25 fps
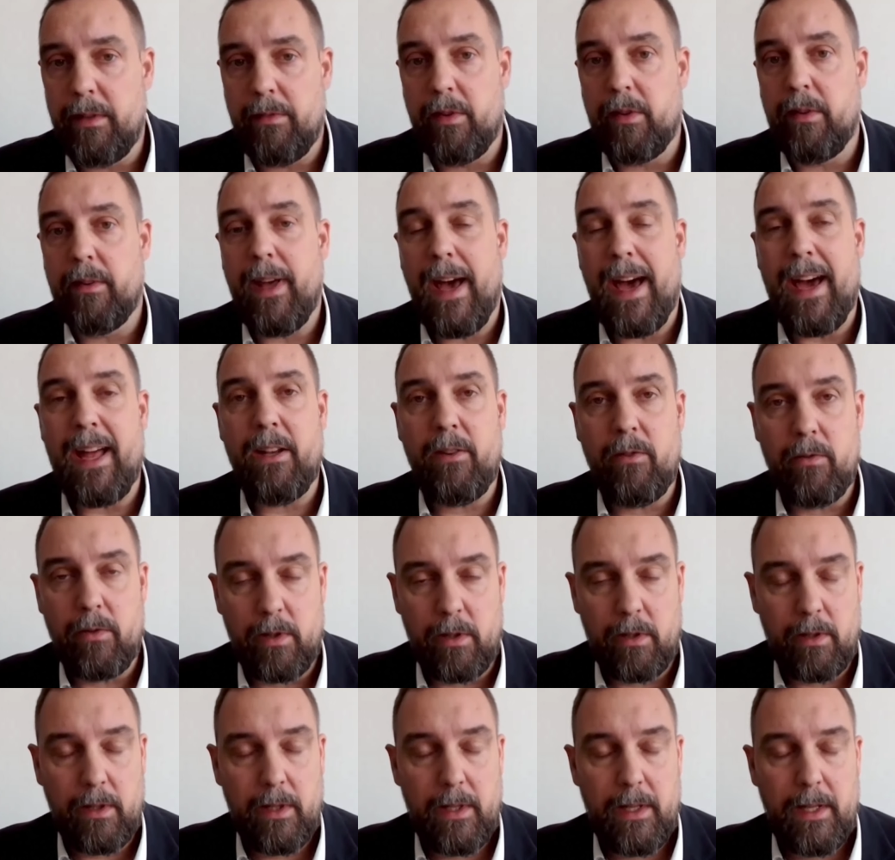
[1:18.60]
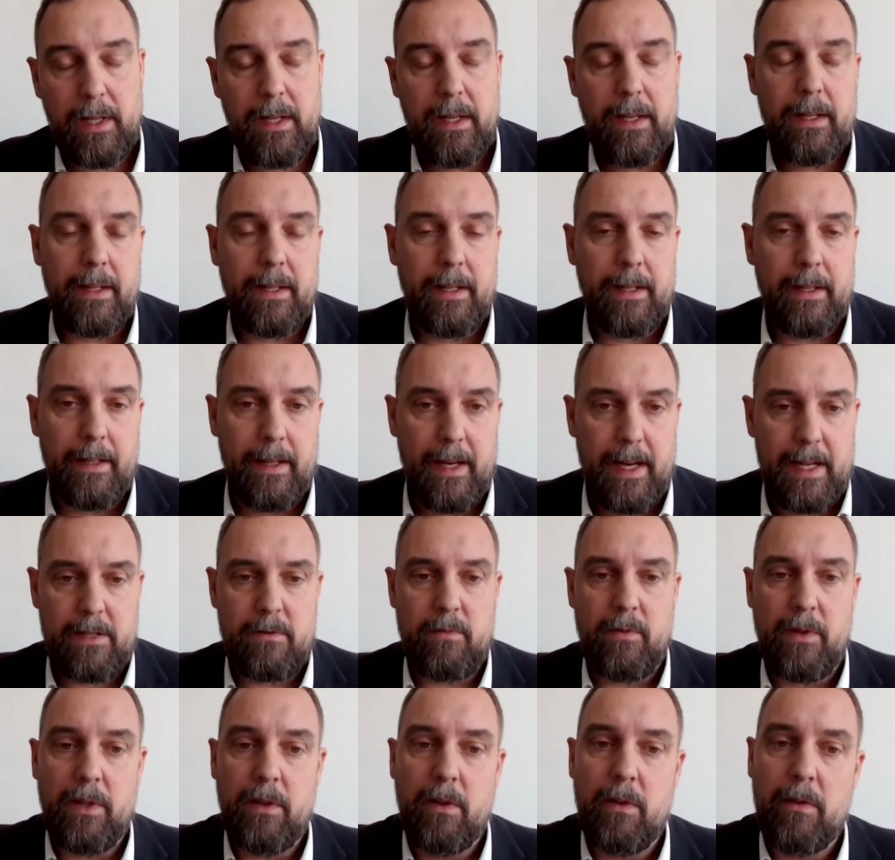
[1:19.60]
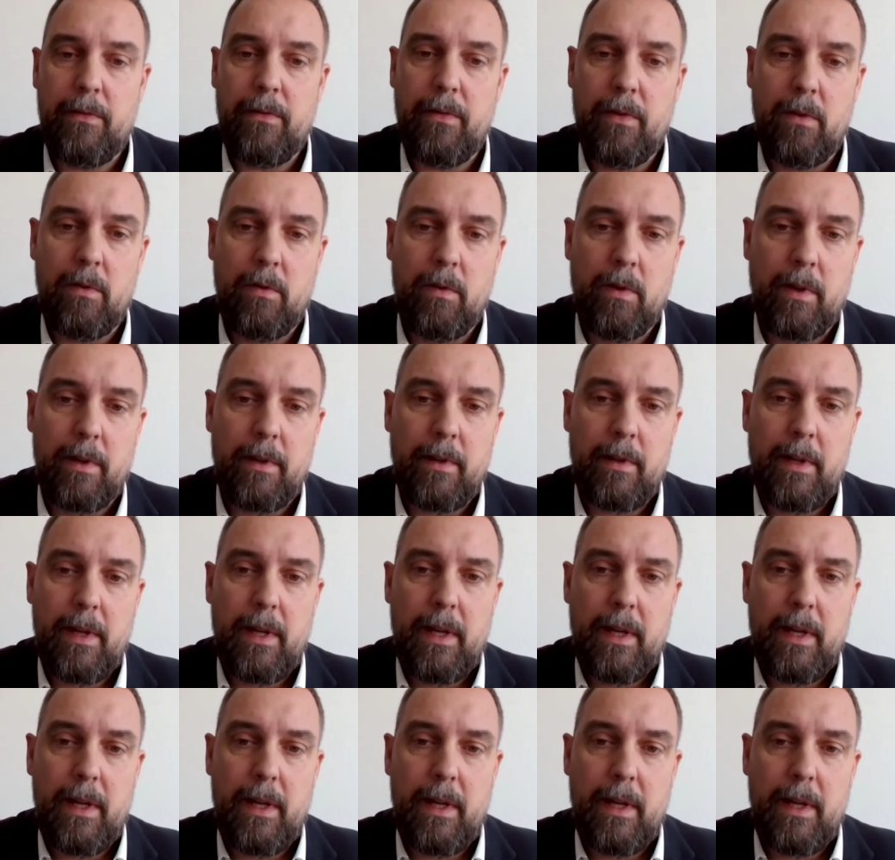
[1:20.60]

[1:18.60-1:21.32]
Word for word: even annual as we go forward.